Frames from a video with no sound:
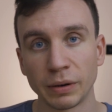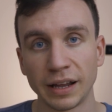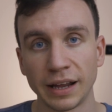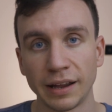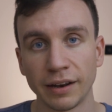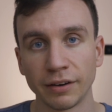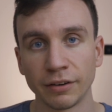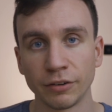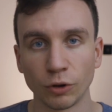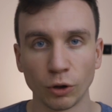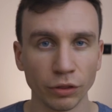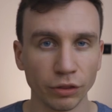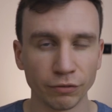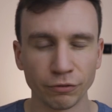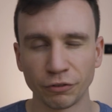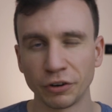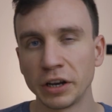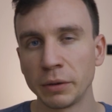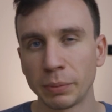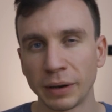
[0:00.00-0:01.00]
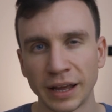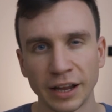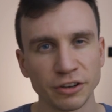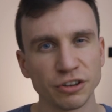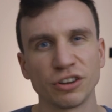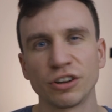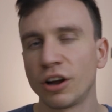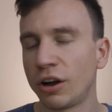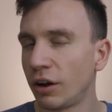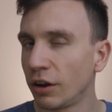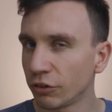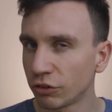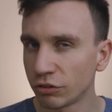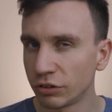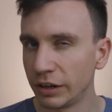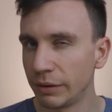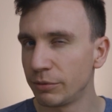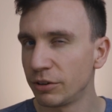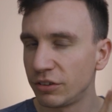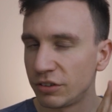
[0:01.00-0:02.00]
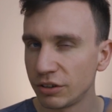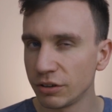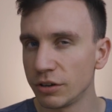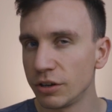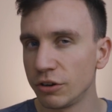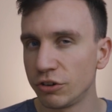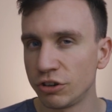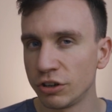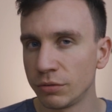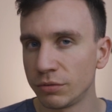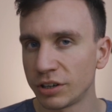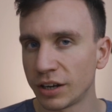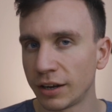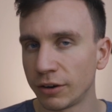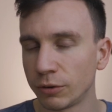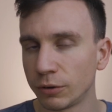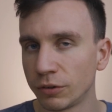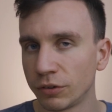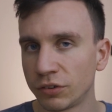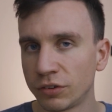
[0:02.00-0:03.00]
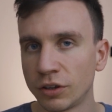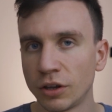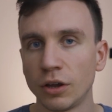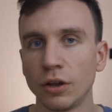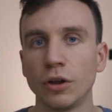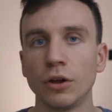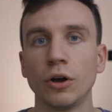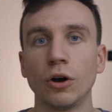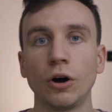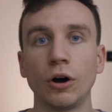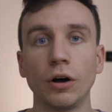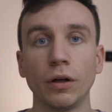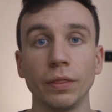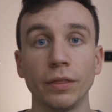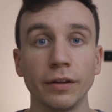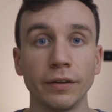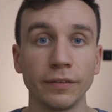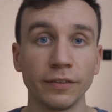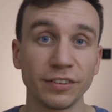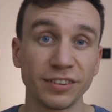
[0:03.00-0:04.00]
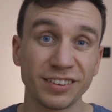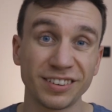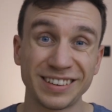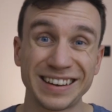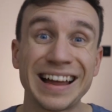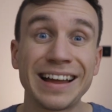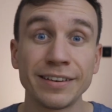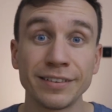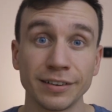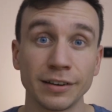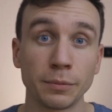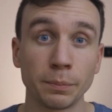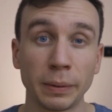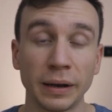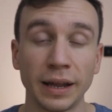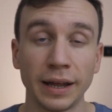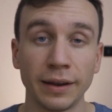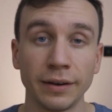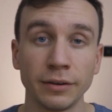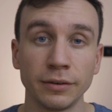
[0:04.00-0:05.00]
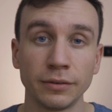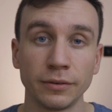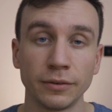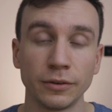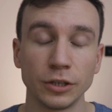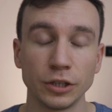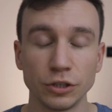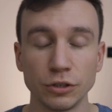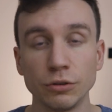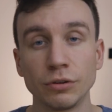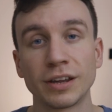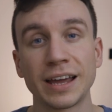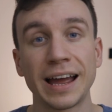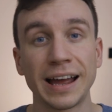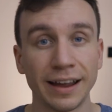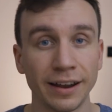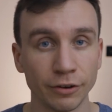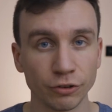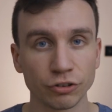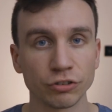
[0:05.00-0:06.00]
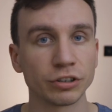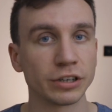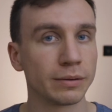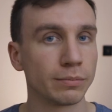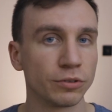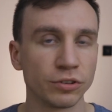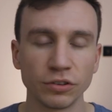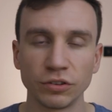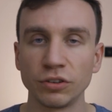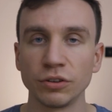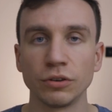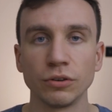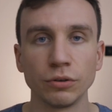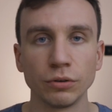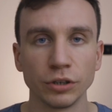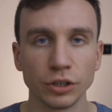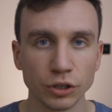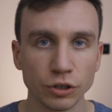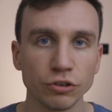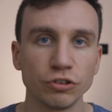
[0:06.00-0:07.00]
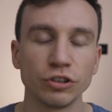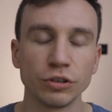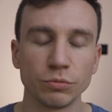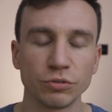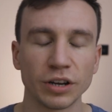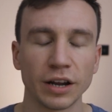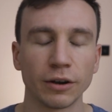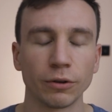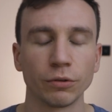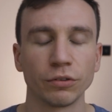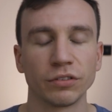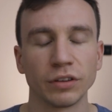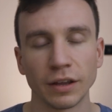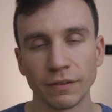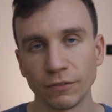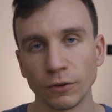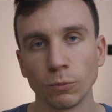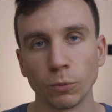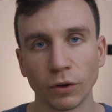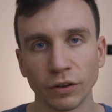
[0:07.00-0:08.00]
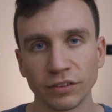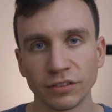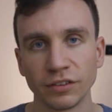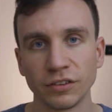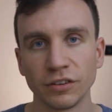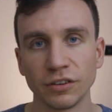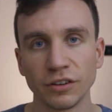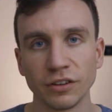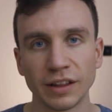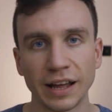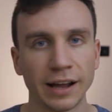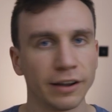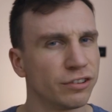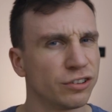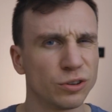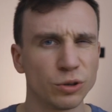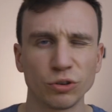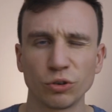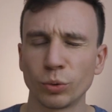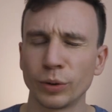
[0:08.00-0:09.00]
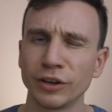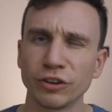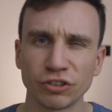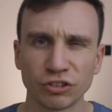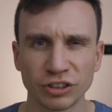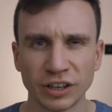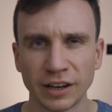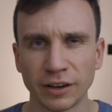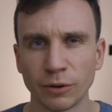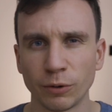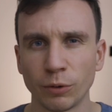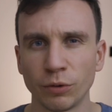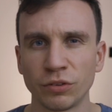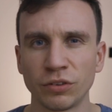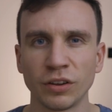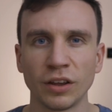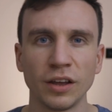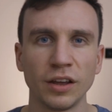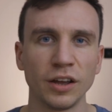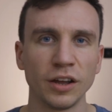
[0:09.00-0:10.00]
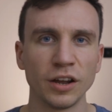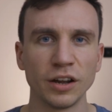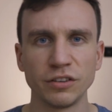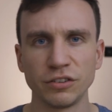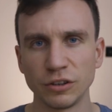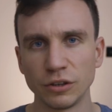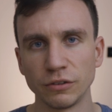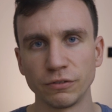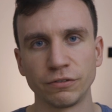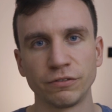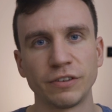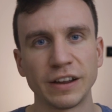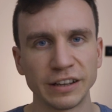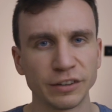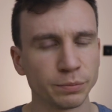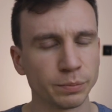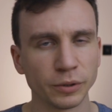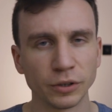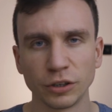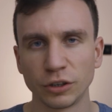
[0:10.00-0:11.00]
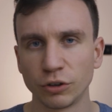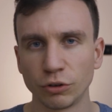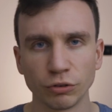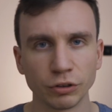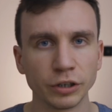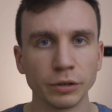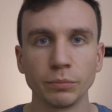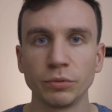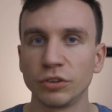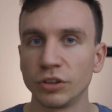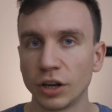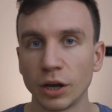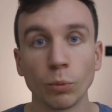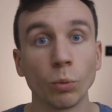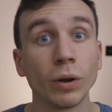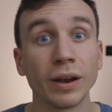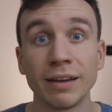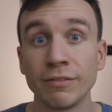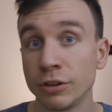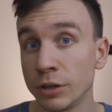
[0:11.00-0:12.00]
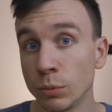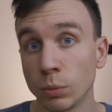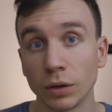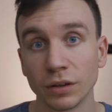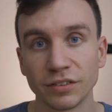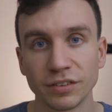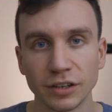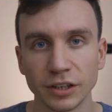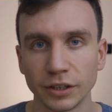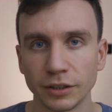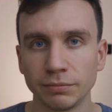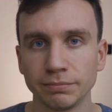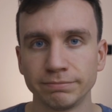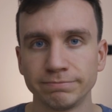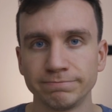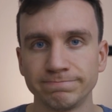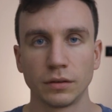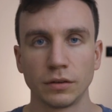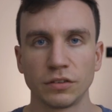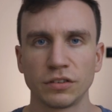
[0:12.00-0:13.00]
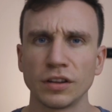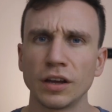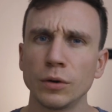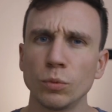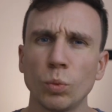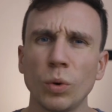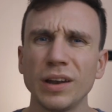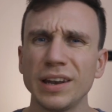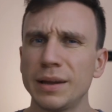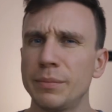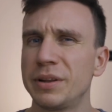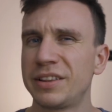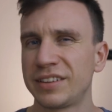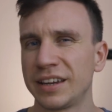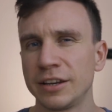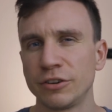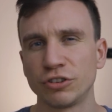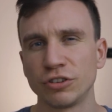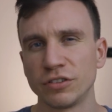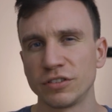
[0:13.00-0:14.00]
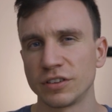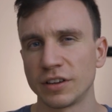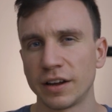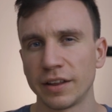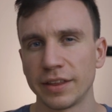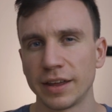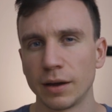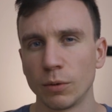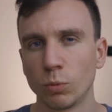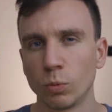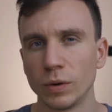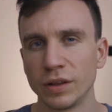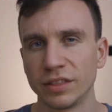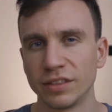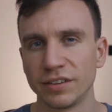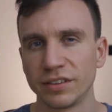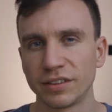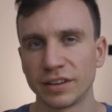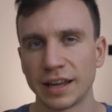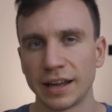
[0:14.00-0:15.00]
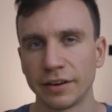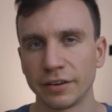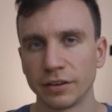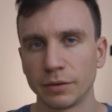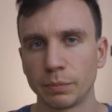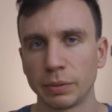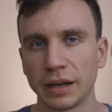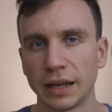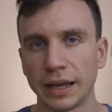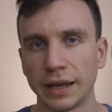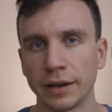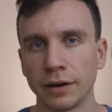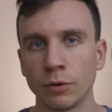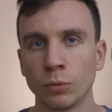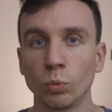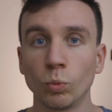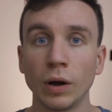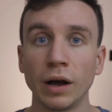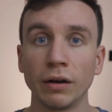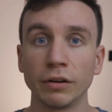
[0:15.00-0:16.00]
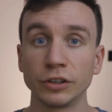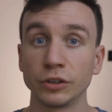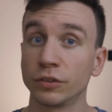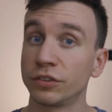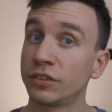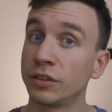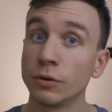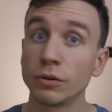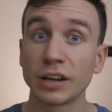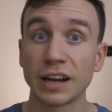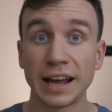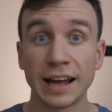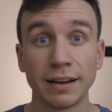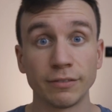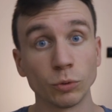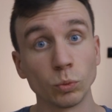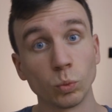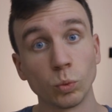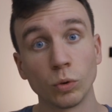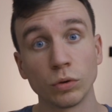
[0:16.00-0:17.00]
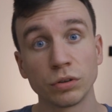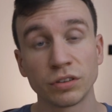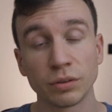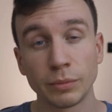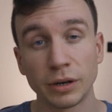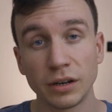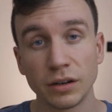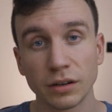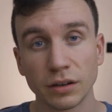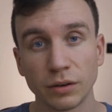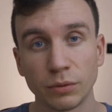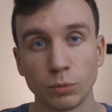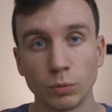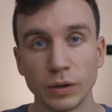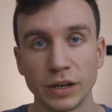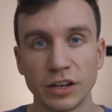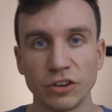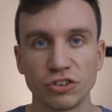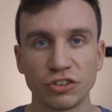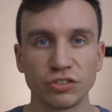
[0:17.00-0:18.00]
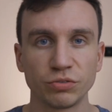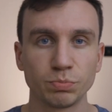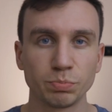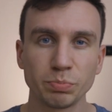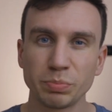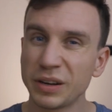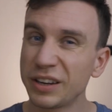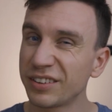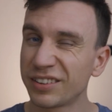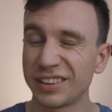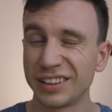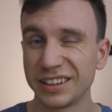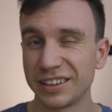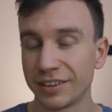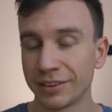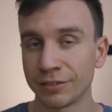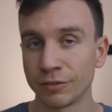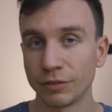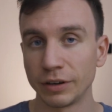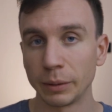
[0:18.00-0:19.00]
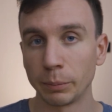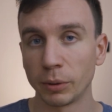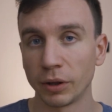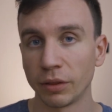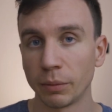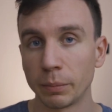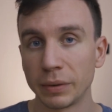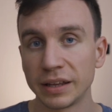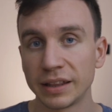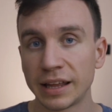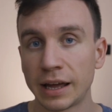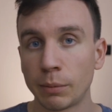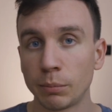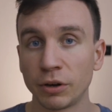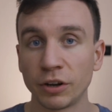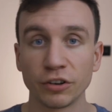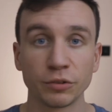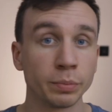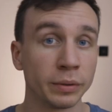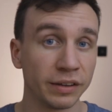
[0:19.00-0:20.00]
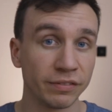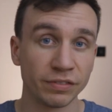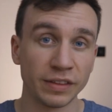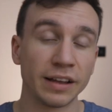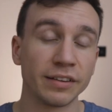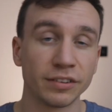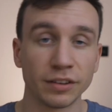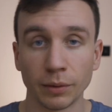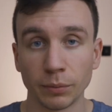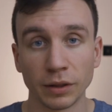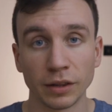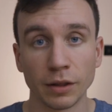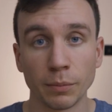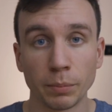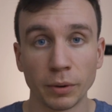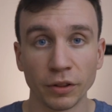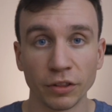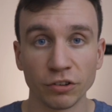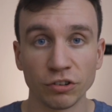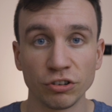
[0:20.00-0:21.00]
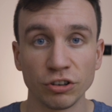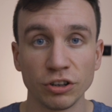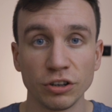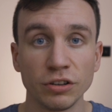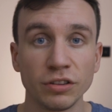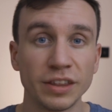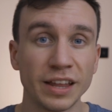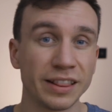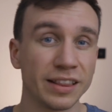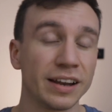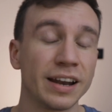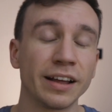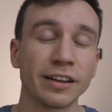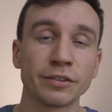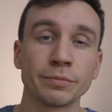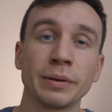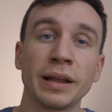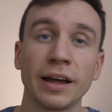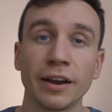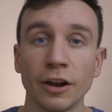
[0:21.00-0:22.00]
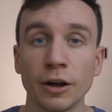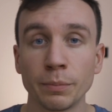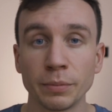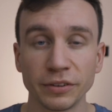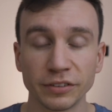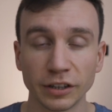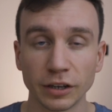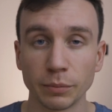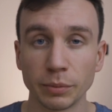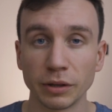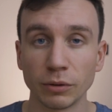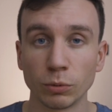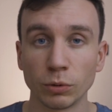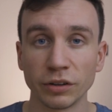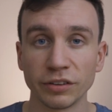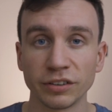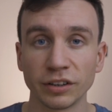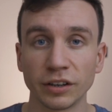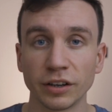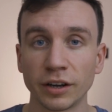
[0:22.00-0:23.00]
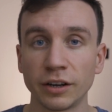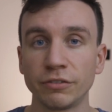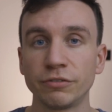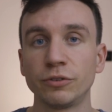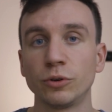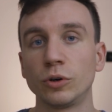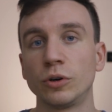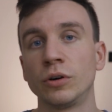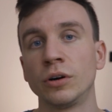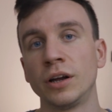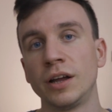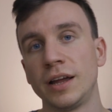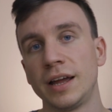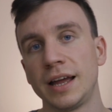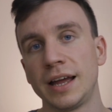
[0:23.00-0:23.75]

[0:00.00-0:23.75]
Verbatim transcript: plan. On the free plan, you can't stream to two YouTube channels. On the standard plan, you can stream to two YouTube channels if you wanted to do that, to Twitch channels, to Facebook groups, you know, whatever you want to do. So, what limitations are there with the standard plan? Well, you're still going to have a watermark, which personally doesn't really bother me that much, but if that's something that bothers you, then the next plan up is going to be the one to go for.